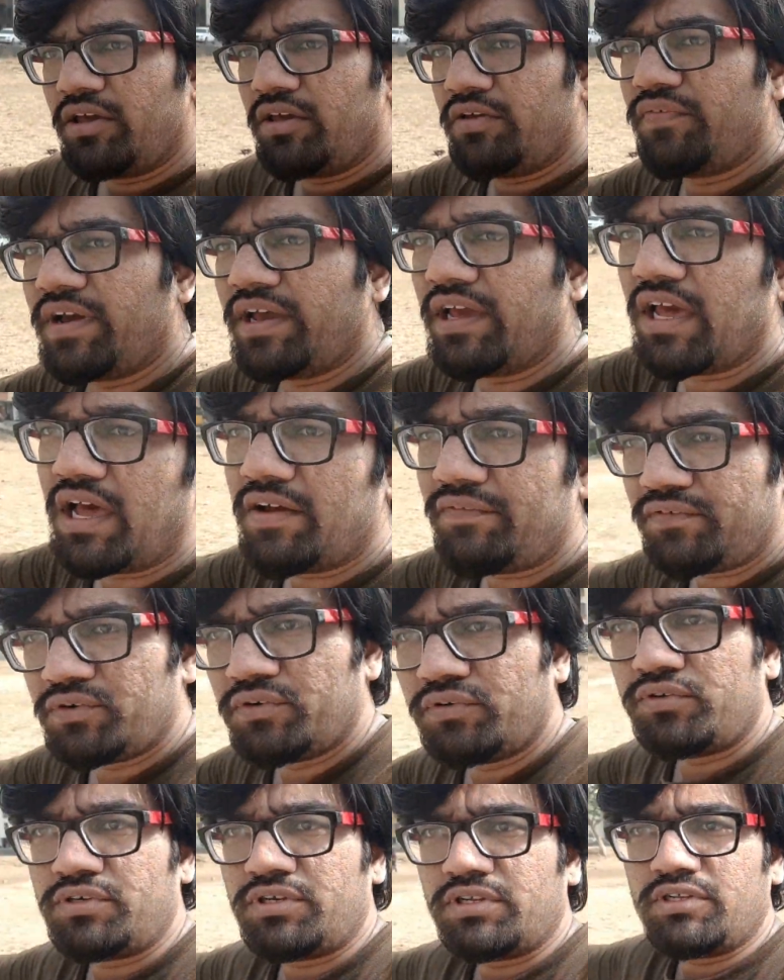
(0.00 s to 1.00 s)
if I
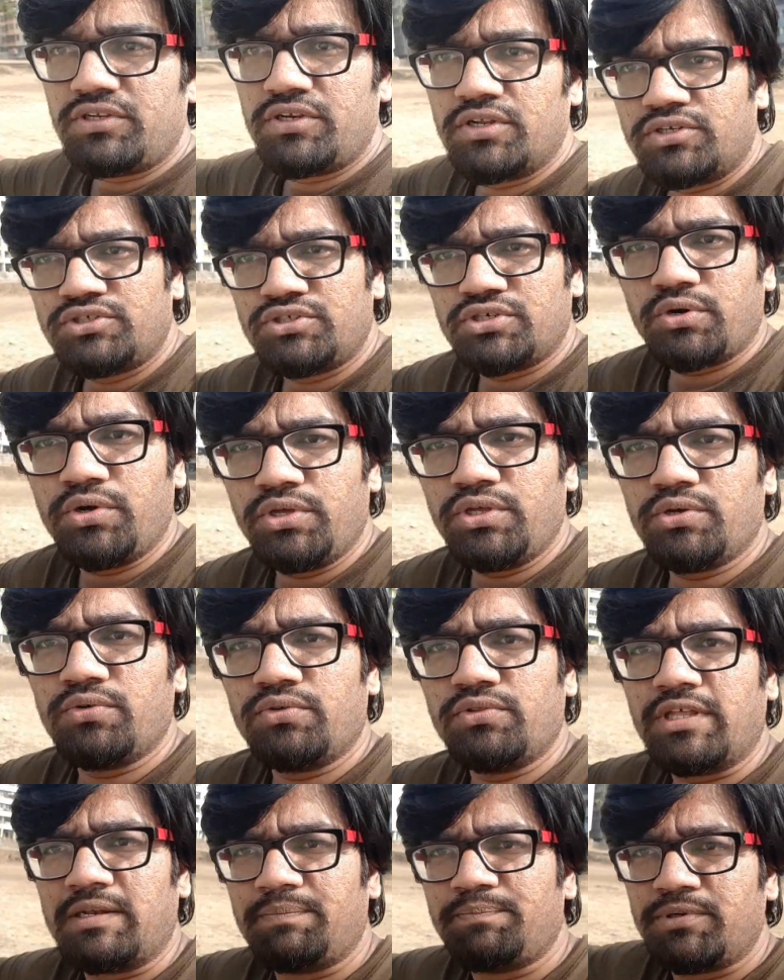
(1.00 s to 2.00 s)
have to show
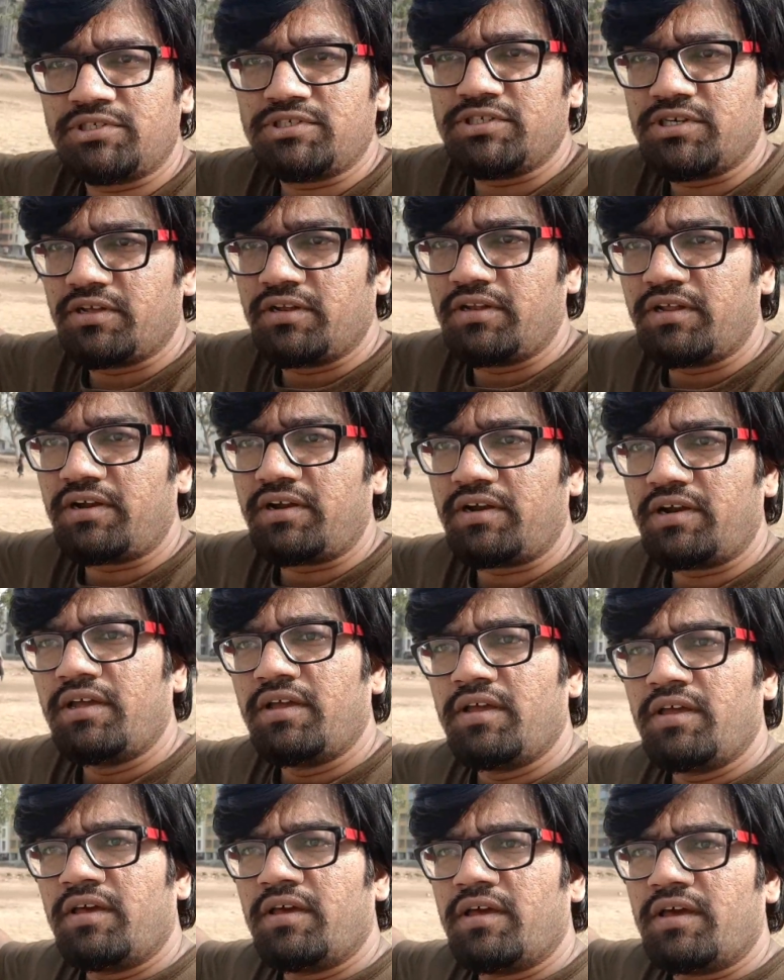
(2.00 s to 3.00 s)
you that
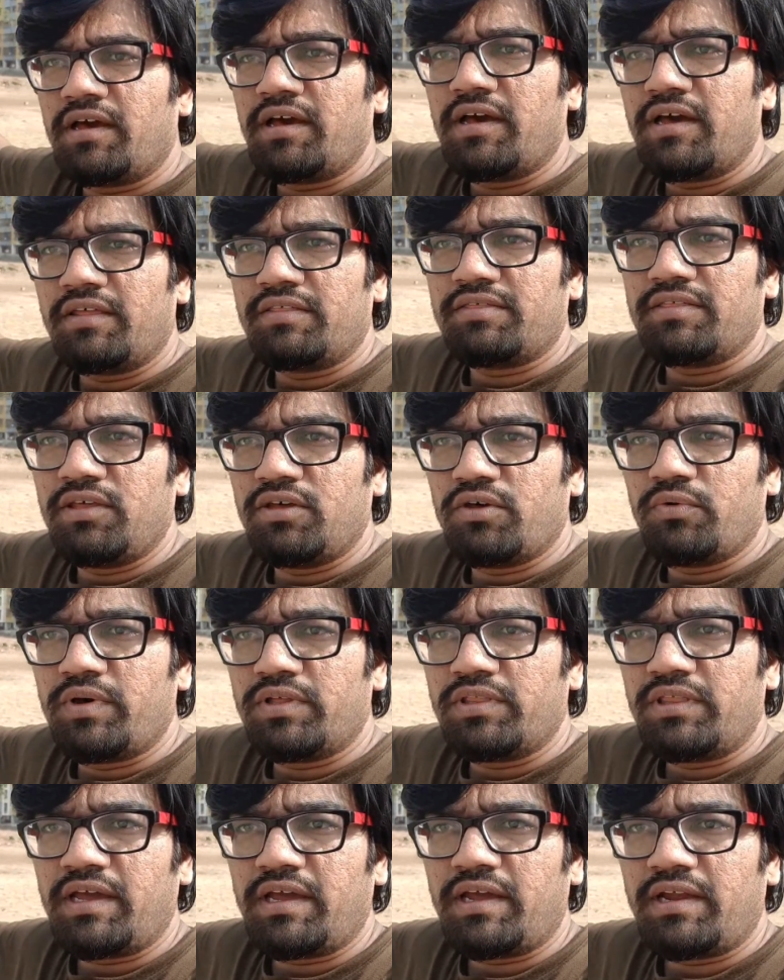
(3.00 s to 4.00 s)
particular thing
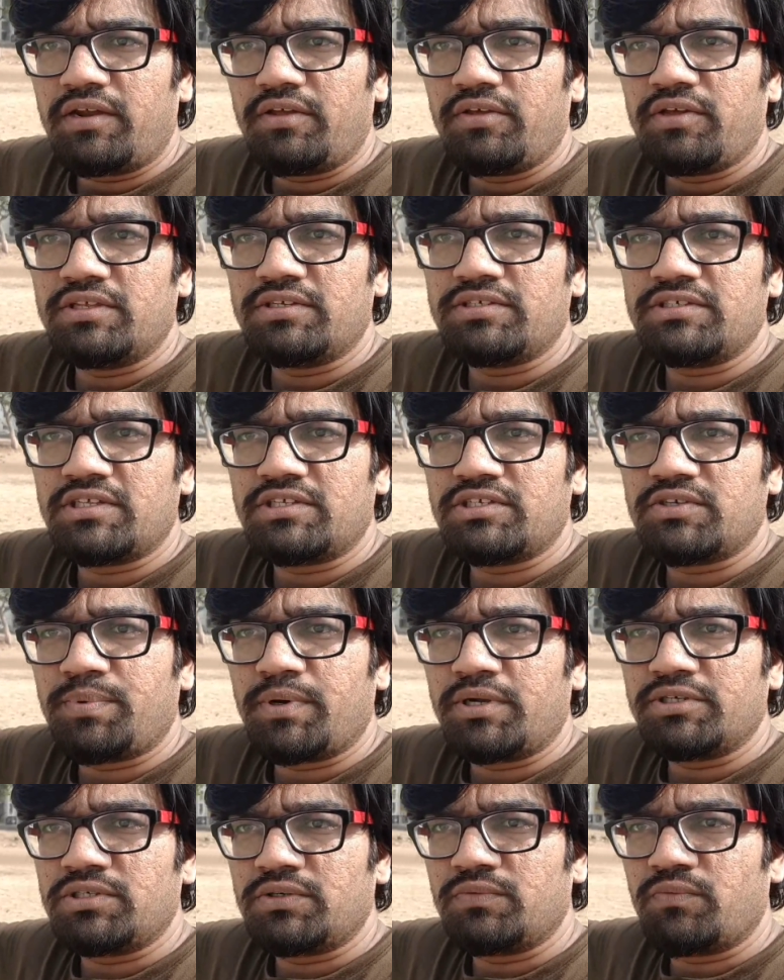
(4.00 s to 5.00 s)
over there, you can see there's
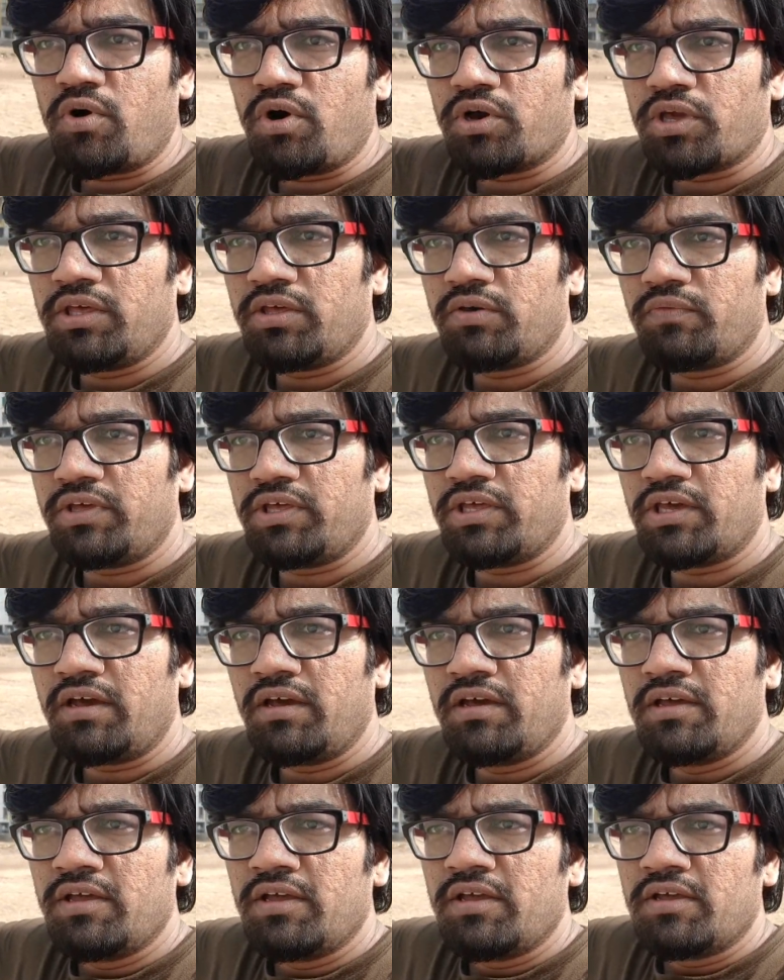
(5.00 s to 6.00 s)
a person walking over
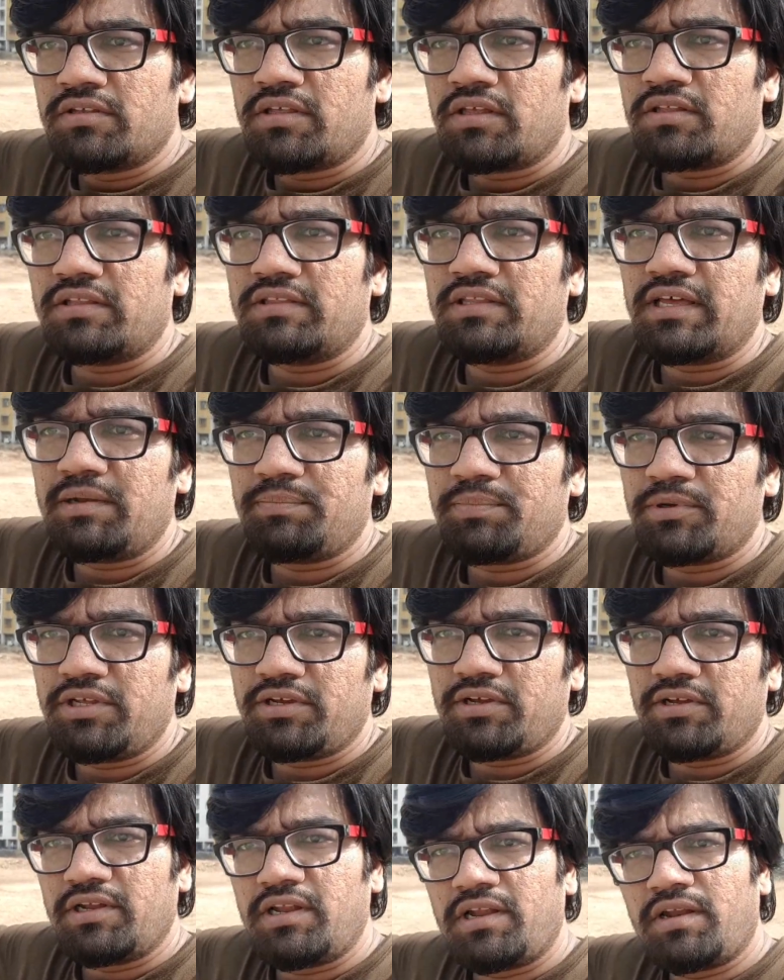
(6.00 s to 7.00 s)
here. So that
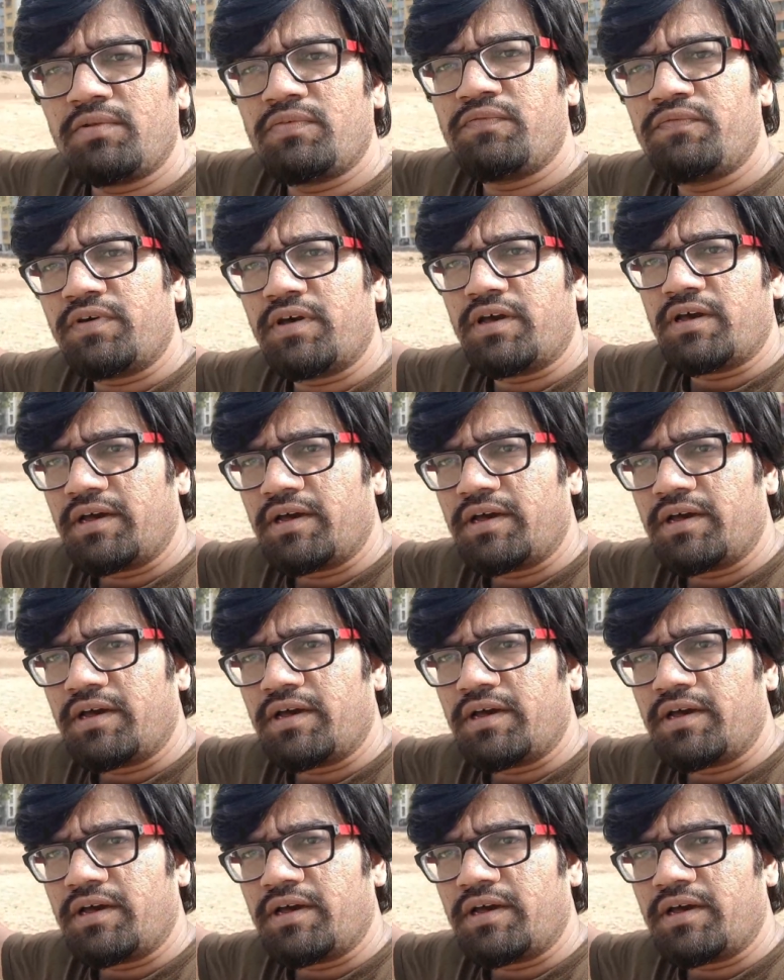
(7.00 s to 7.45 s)
particular